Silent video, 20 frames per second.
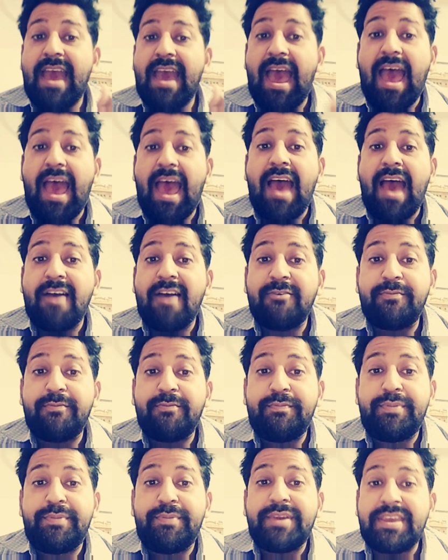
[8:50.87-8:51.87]

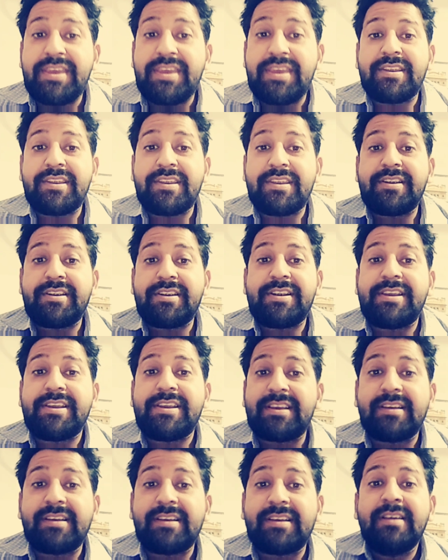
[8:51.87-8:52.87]
have been
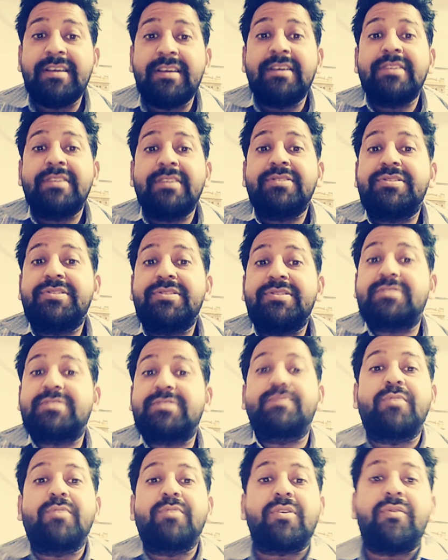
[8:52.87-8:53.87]
reading
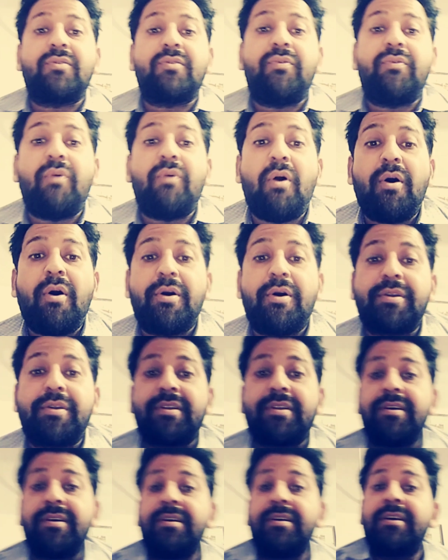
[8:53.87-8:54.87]
this book
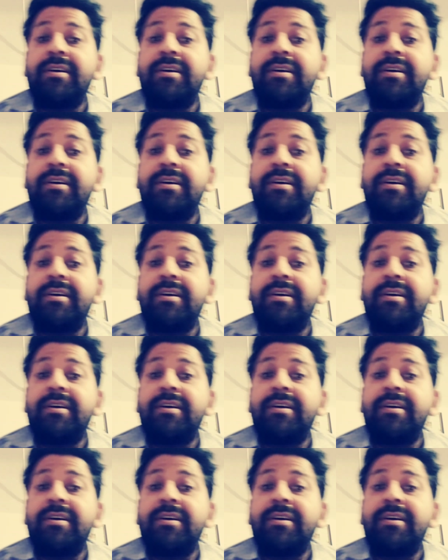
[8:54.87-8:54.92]
for